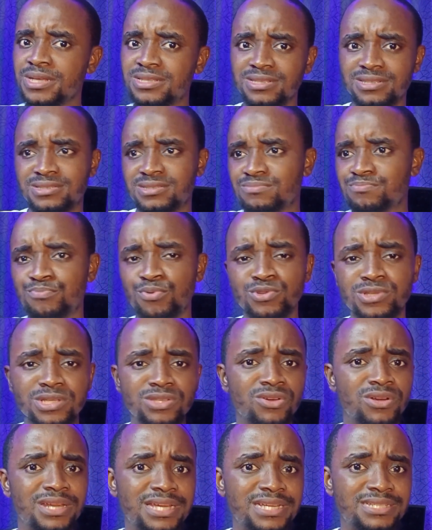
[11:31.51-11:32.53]
Document is
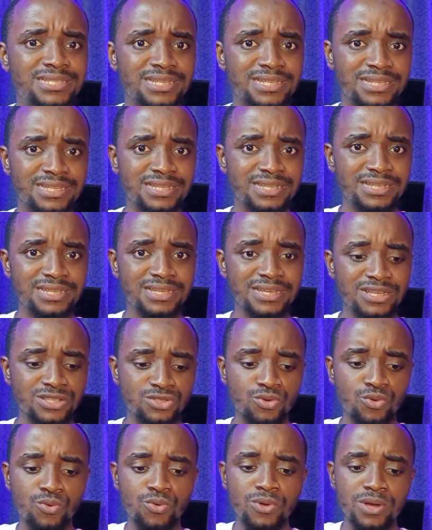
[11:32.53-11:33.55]
posted on LinkedIn.
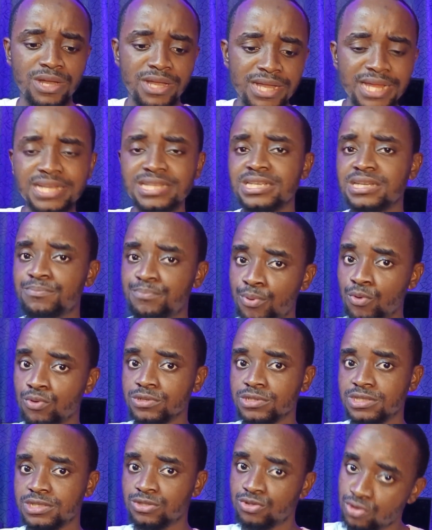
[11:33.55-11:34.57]
So
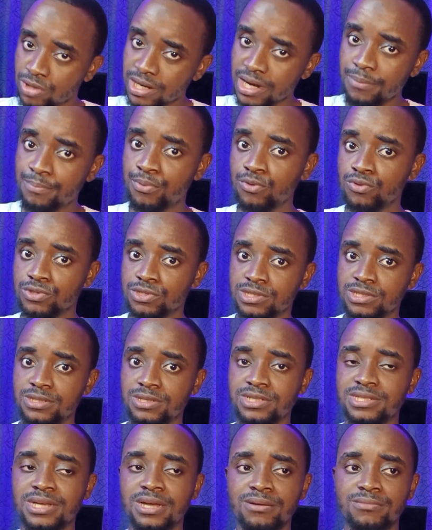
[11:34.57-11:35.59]
LinkedIn posts, Twitter
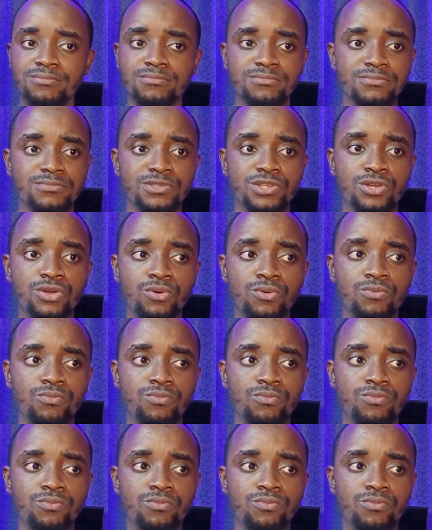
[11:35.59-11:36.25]
posts, these are,